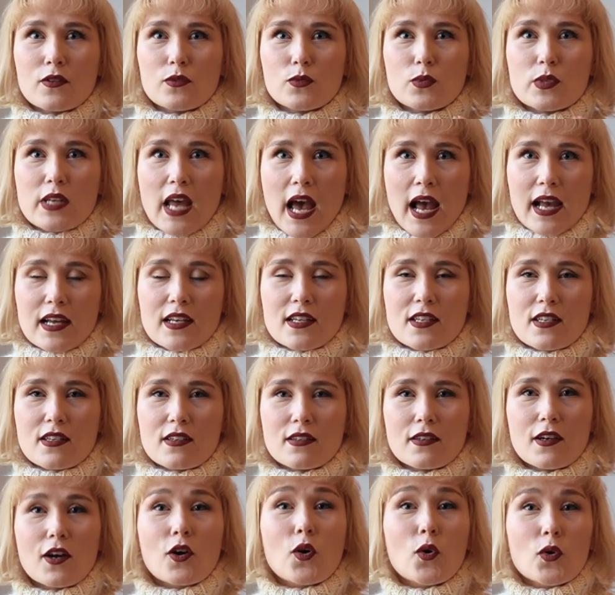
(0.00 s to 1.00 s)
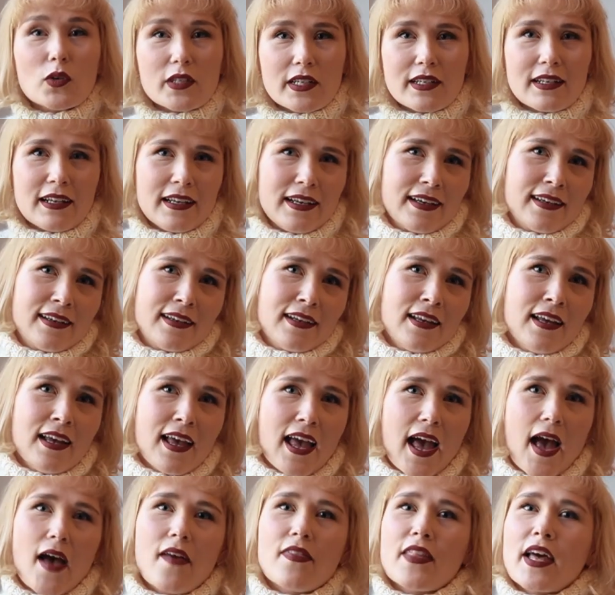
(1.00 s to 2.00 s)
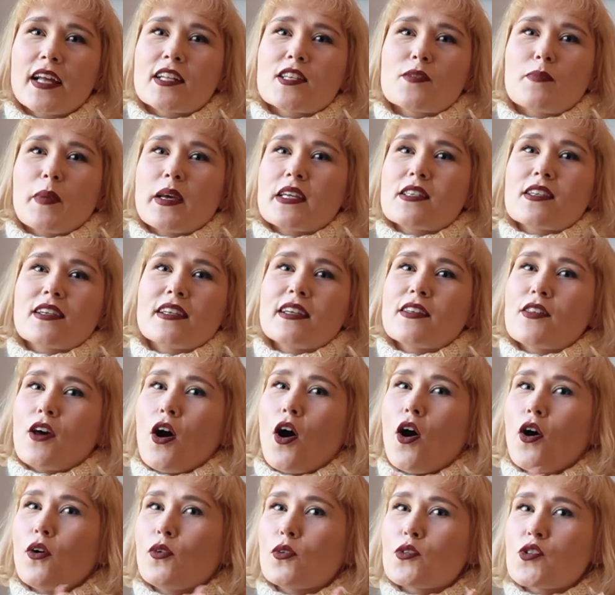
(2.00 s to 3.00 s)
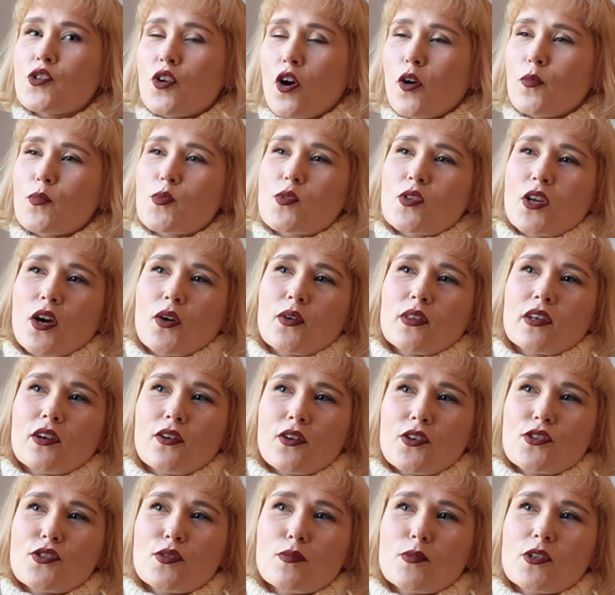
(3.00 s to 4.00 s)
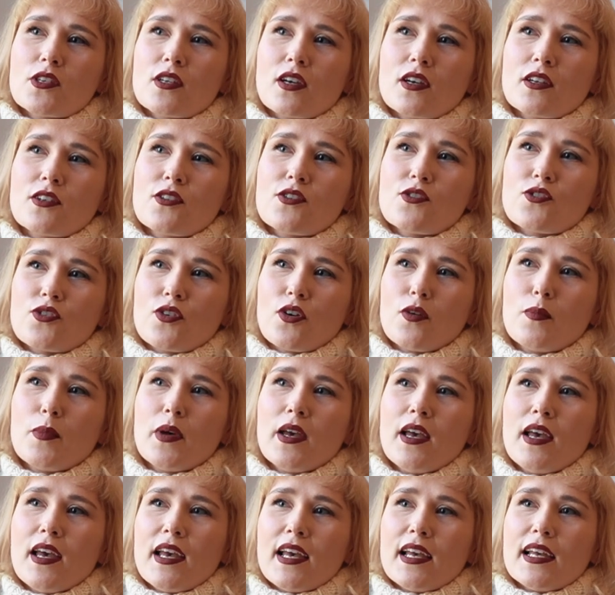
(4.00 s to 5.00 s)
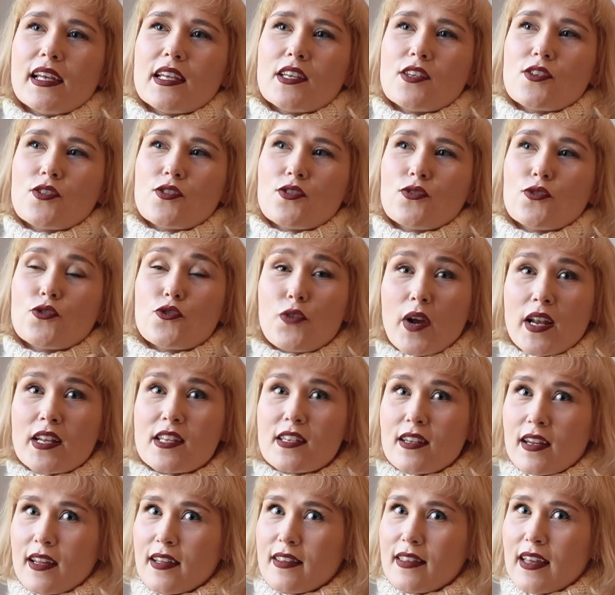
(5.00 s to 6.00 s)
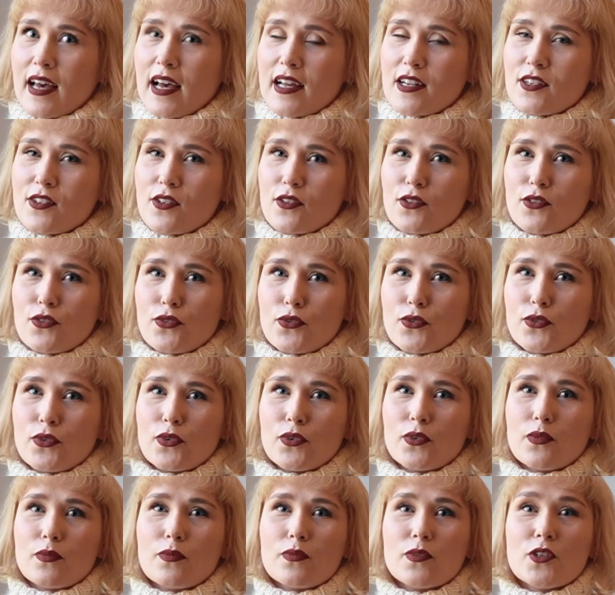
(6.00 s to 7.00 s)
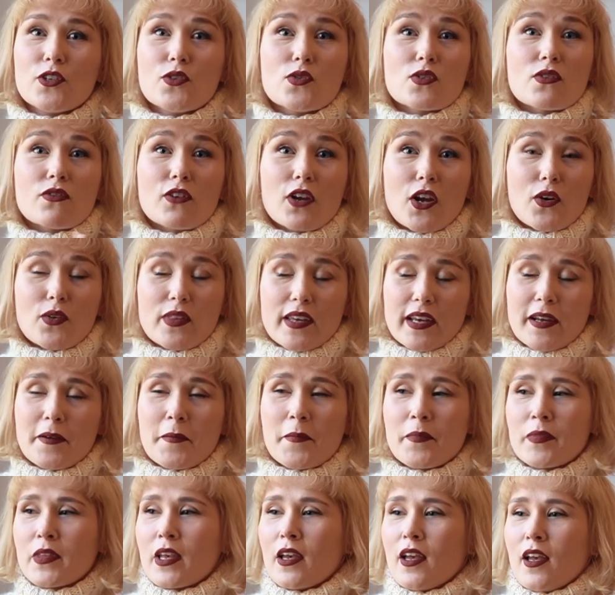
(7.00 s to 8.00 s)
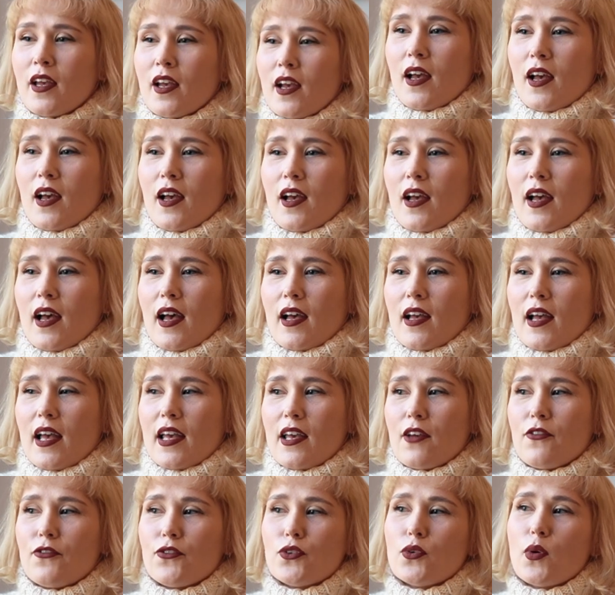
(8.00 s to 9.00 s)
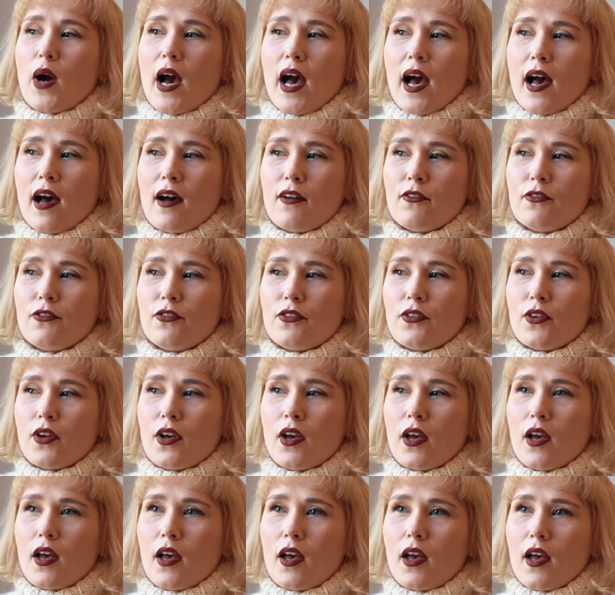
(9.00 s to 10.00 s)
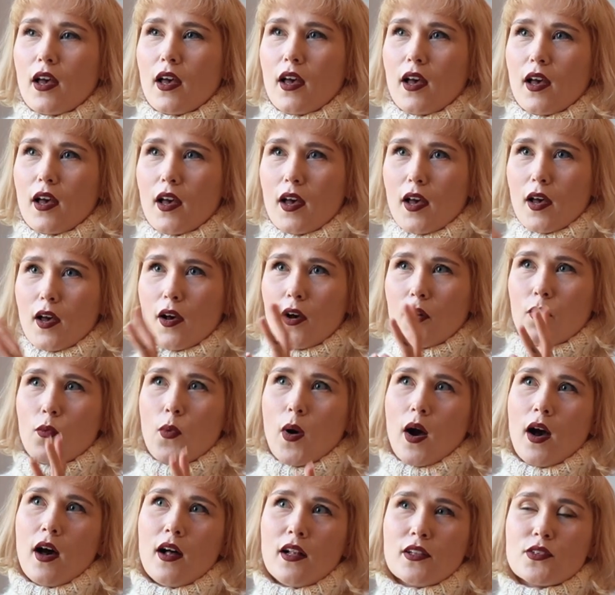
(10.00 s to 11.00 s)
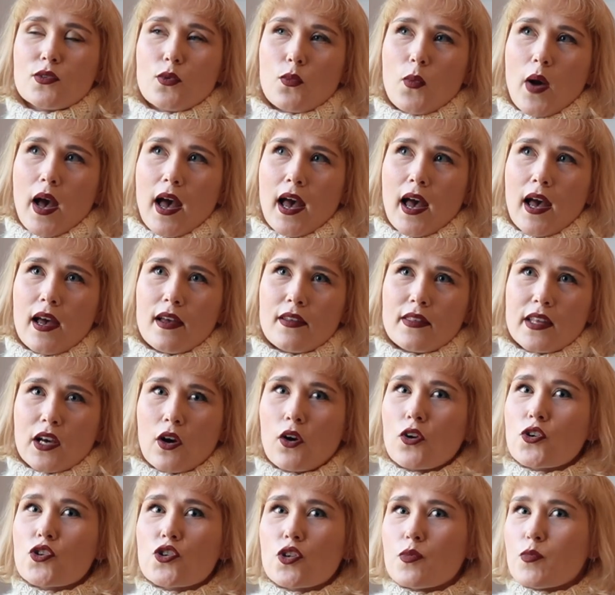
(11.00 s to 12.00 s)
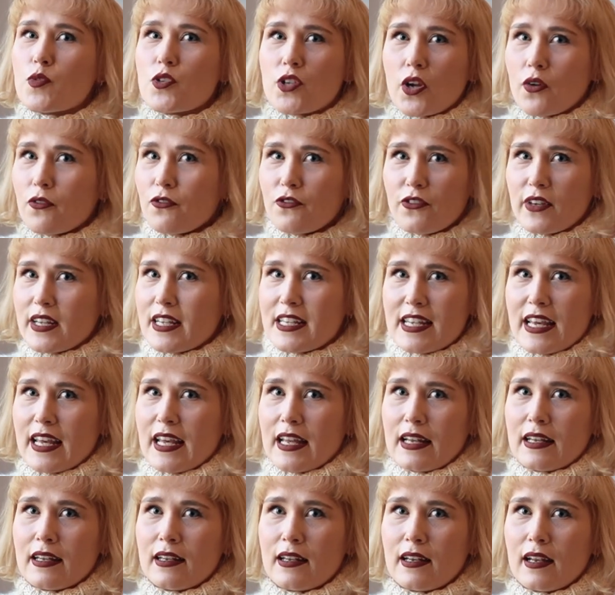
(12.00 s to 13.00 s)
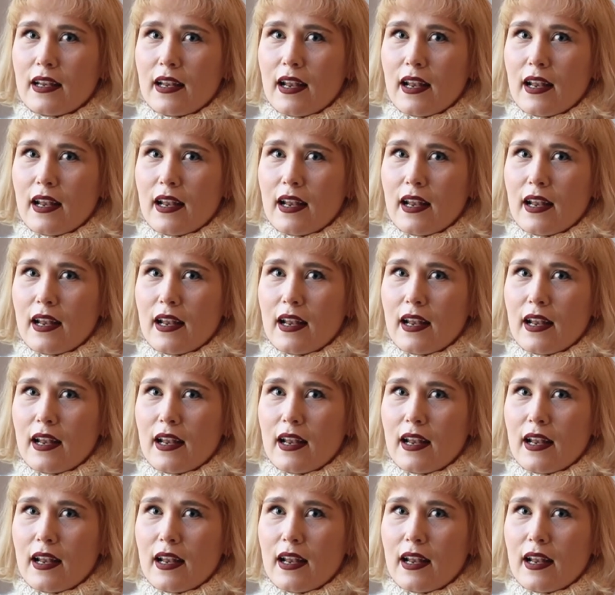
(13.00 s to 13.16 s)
would act accordingly in. And that's basically the whole job. So the costume designer's job is to translate that through the use of clothing. If you have a world where the costumes don't fit in,